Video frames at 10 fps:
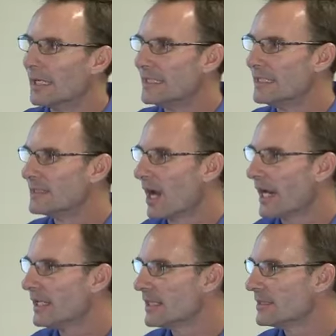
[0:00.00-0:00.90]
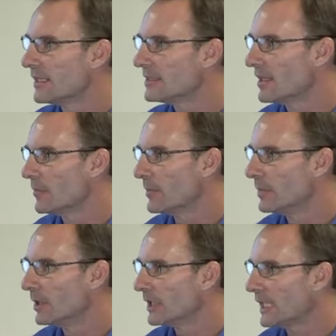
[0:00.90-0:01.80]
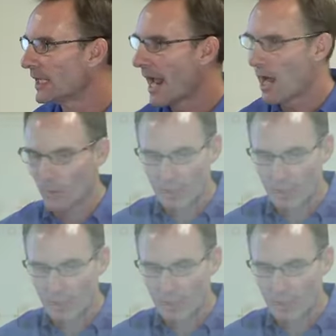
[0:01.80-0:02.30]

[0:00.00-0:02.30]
designing the system and building it out,